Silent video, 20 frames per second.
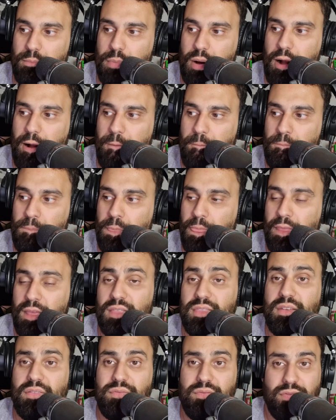But
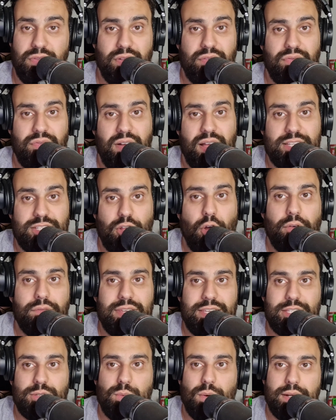the first
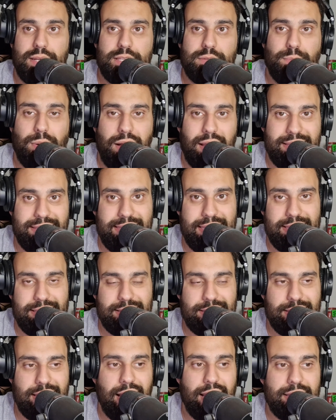obvious one is by
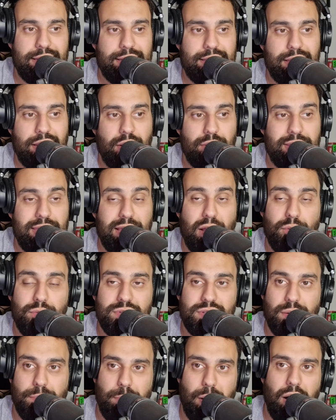season 9, he
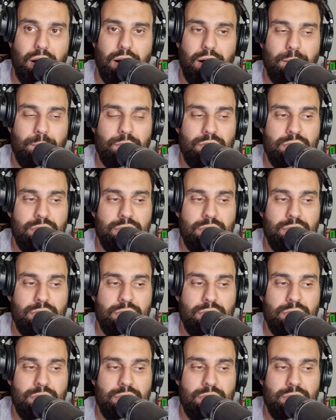owns a bar,